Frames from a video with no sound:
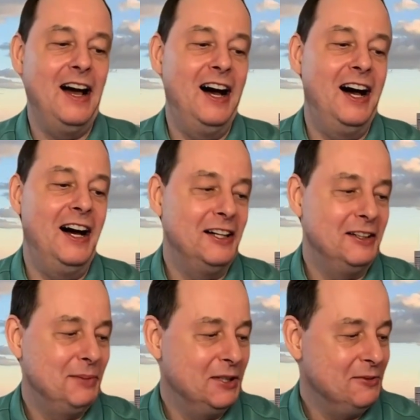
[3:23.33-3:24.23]

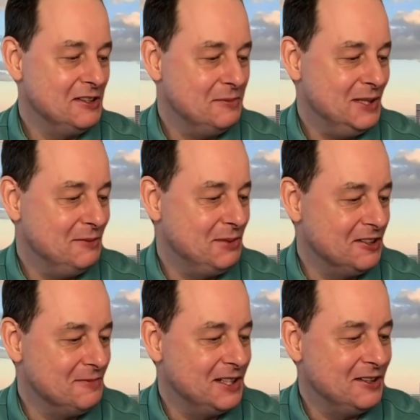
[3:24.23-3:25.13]
uh, but it was a big
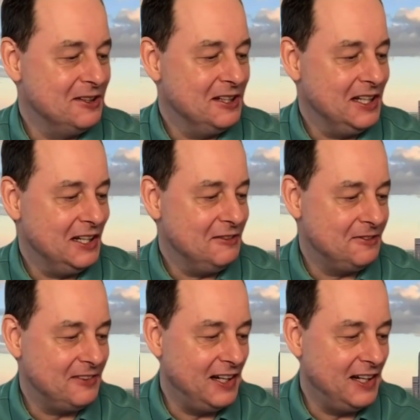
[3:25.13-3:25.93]
part of my early life.